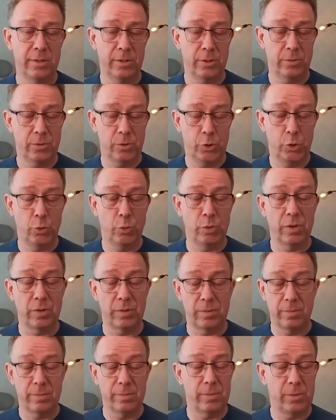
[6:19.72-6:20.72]
during
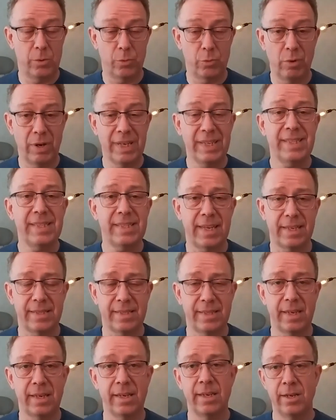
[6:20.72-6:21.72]
your release
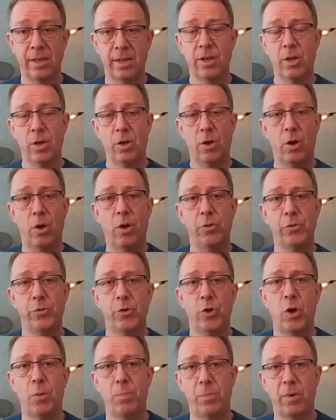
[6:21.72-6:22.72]
testing on
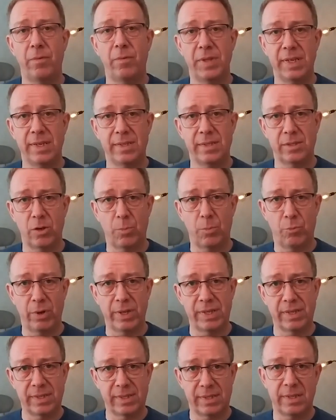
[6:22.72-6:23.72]
top of these
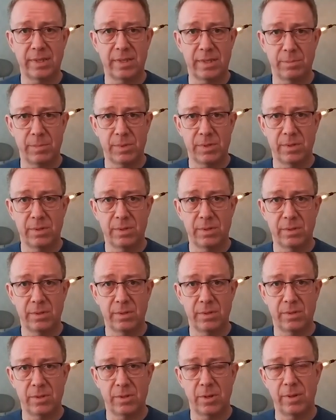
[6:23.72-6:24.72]
operating systems.
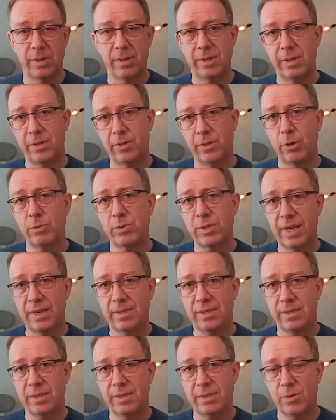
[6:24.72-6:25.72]
So in those
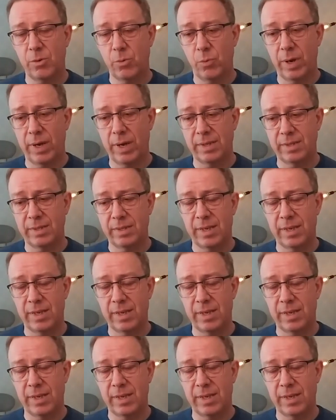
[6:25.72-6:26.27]
cases where it's